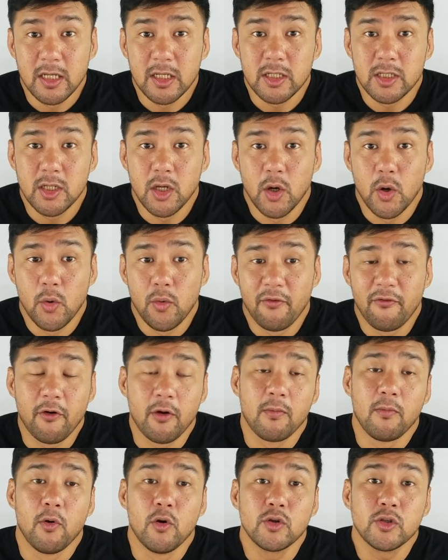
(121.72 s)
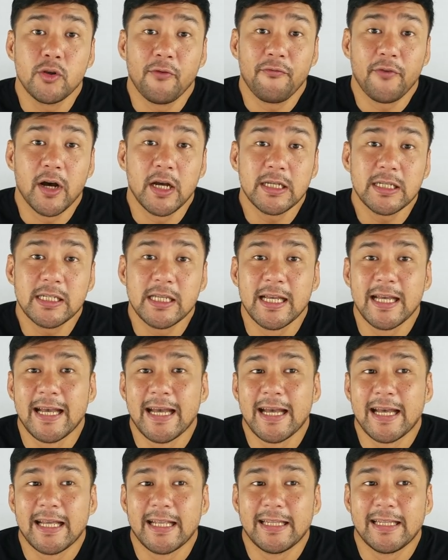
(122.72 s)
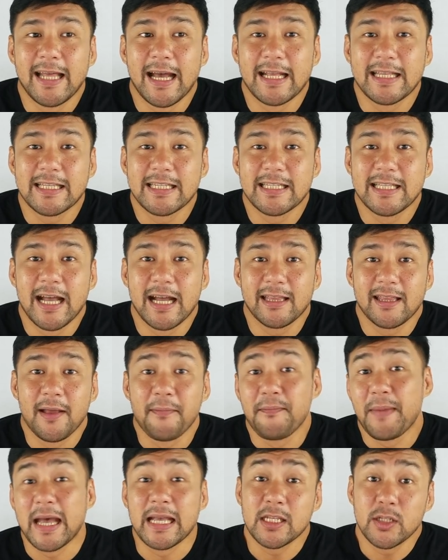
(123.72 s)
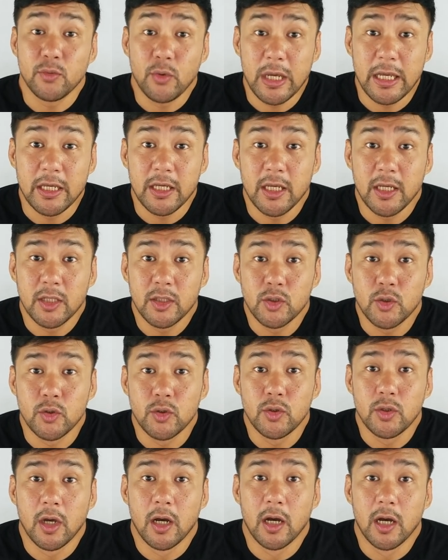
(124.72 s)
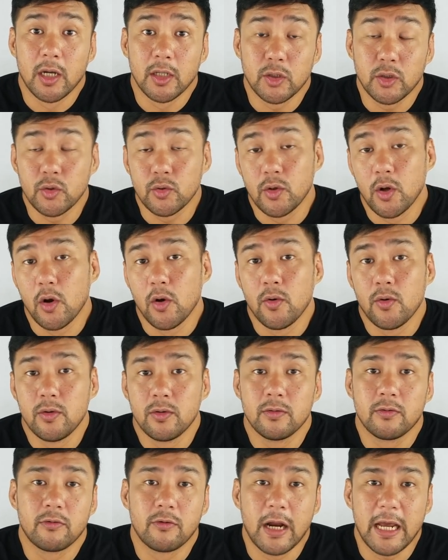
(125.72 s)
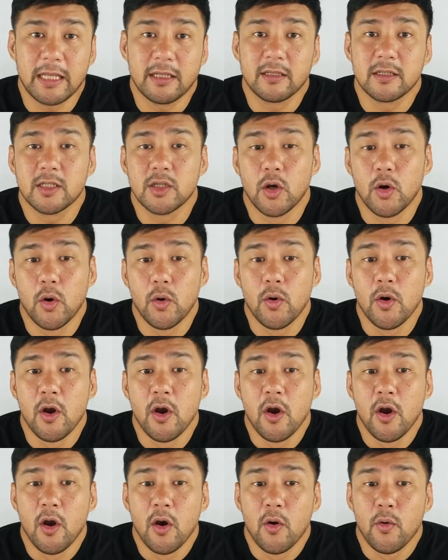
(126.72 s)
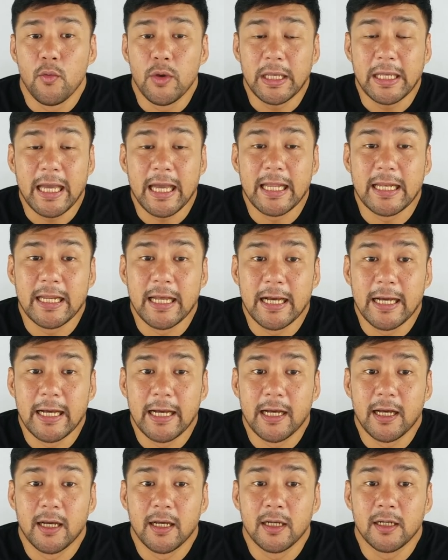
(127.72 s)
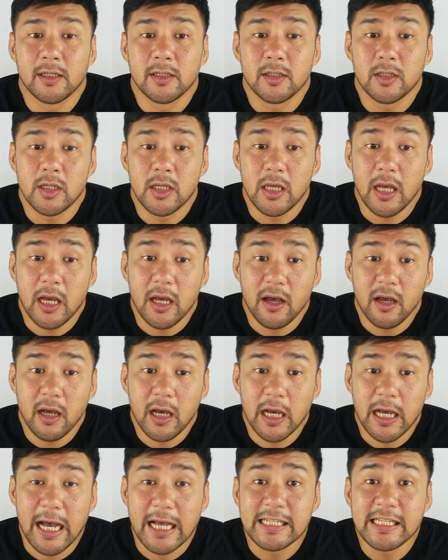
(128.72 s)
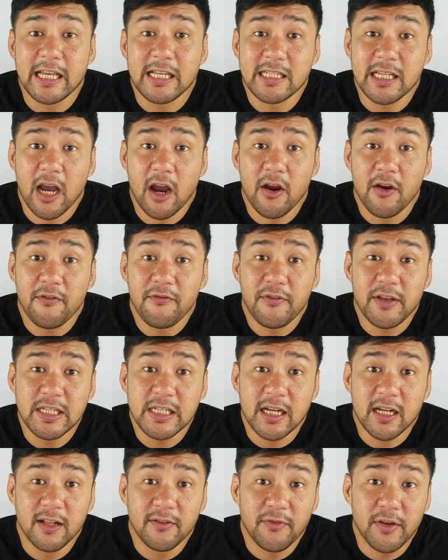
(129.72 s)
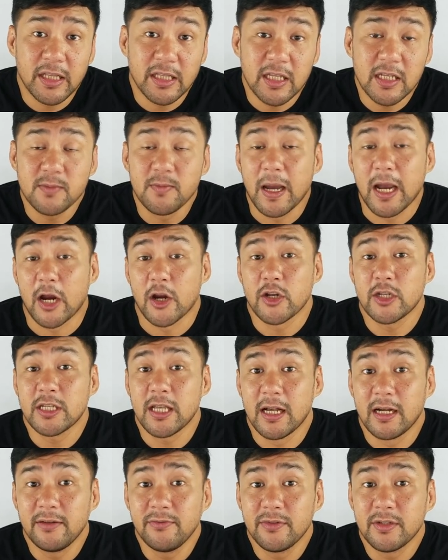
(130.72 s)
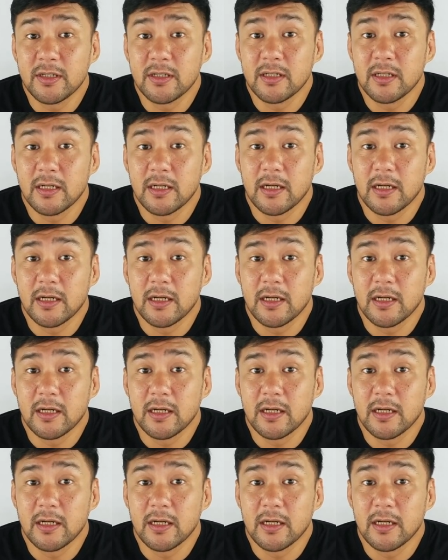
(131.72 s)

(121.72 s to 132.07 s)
So for most of us, that's not the best way to, uh, to go, right? So we can uh, uh, assess our physical fitness by ourselves,